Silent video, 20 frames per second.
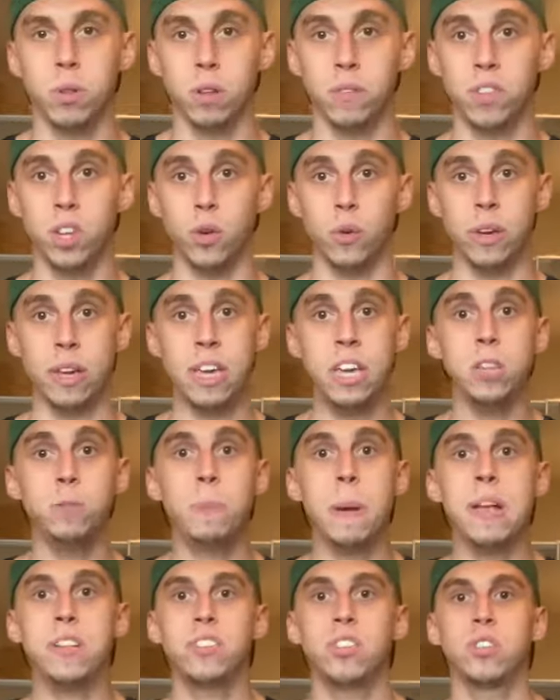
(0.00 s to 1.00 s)
of doing. He's
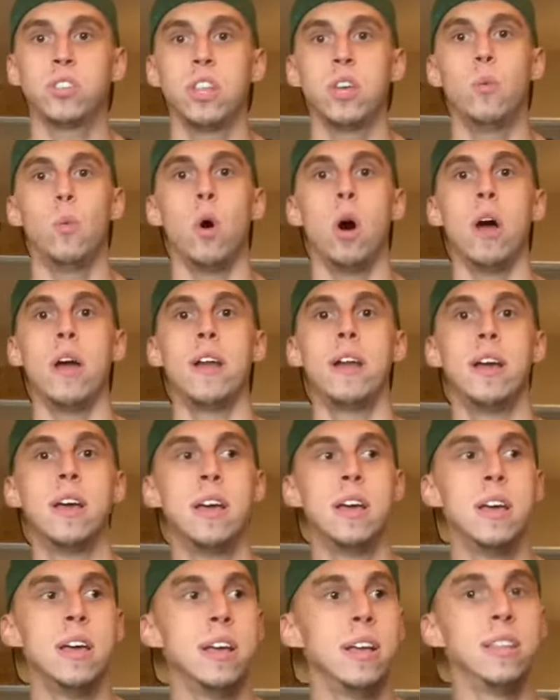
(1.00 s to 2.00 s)
basically what
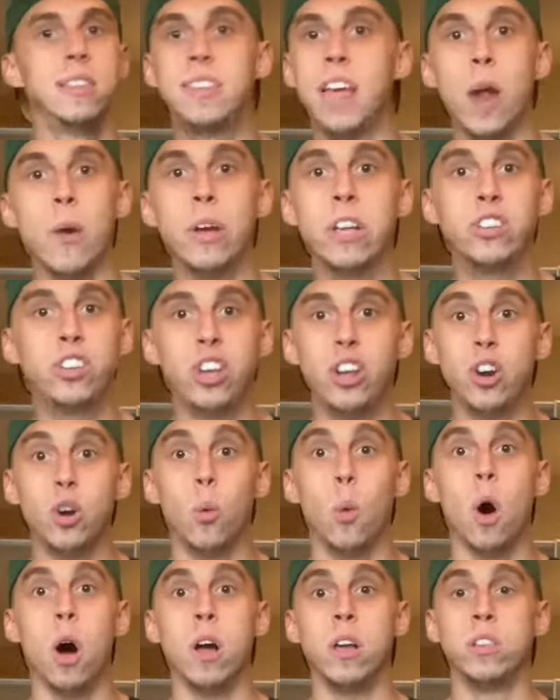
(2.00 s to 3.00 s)
Derek Jeter
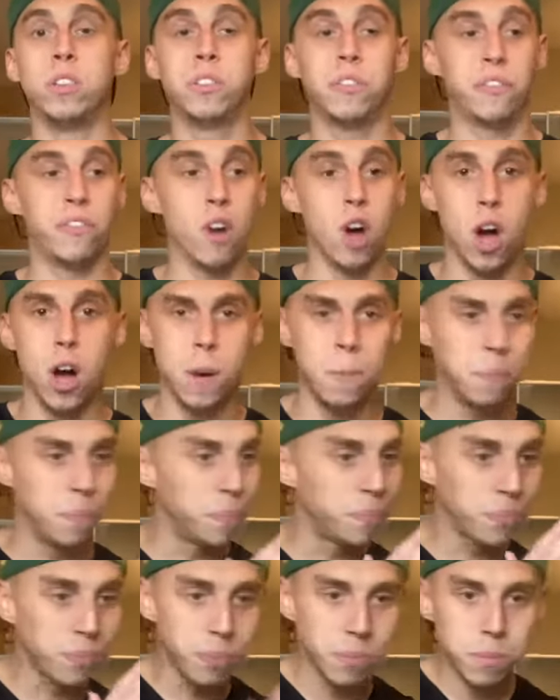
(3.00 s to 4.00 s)
was
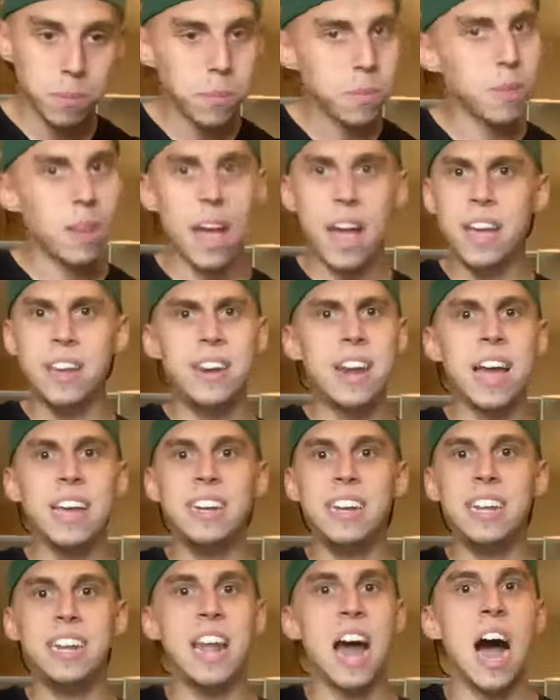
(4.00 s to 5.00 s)
from
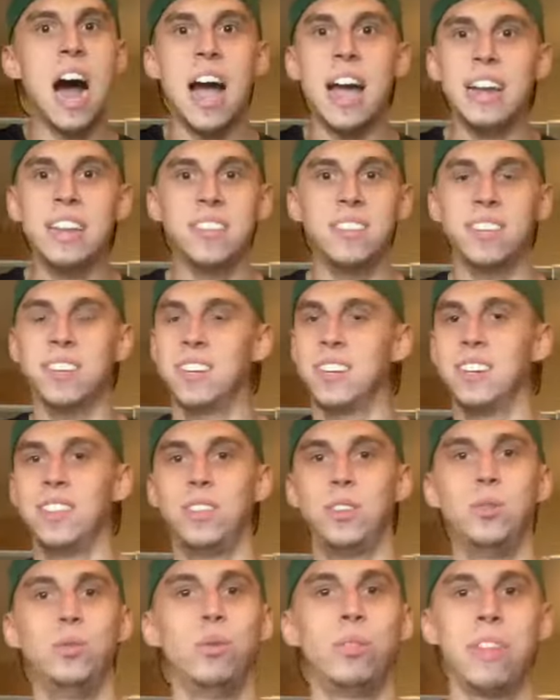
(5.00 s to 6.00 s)
99
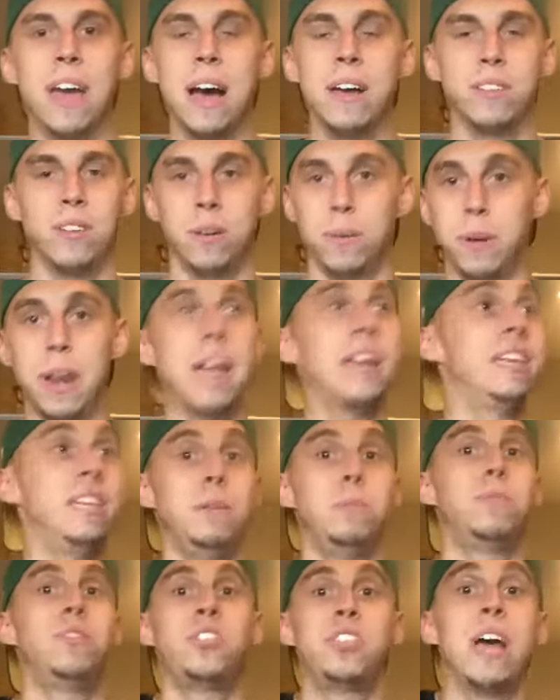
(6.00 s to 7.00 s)
to
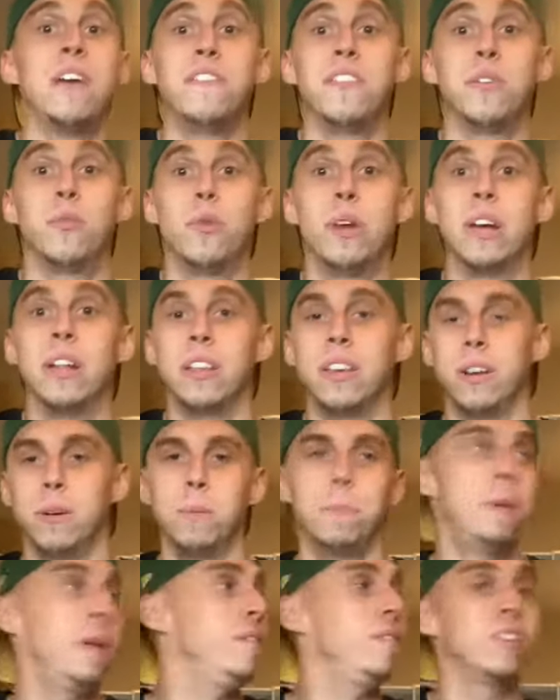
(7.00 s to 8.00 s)
97, really, or
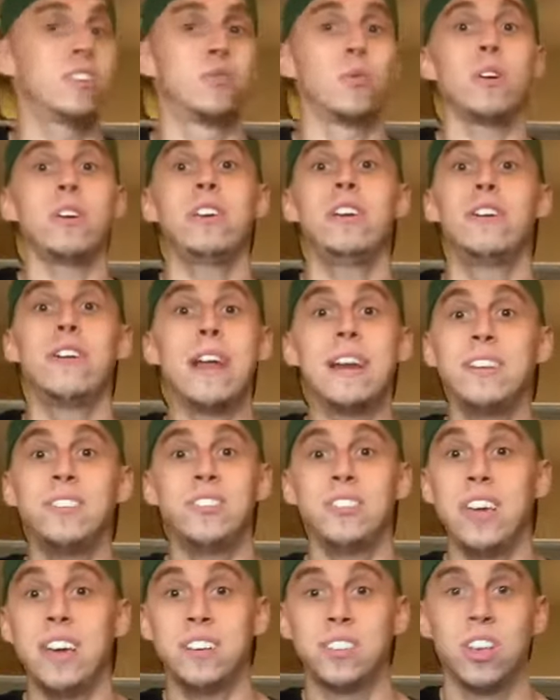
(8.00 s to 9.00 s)
even his rookie year
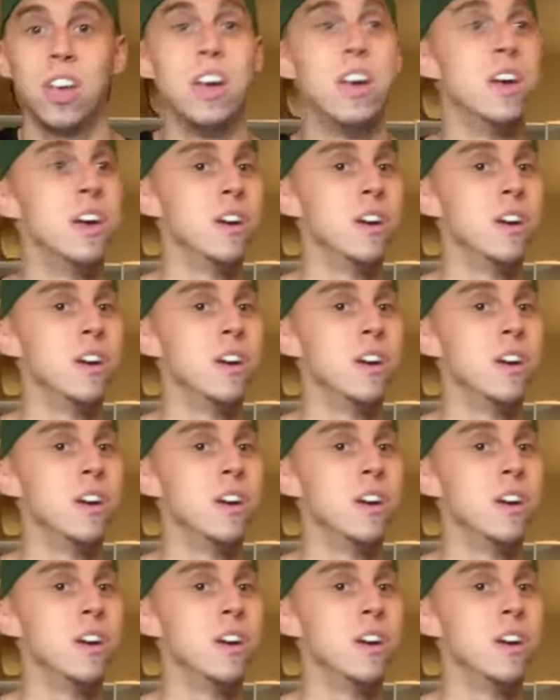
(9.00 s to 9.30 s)
96.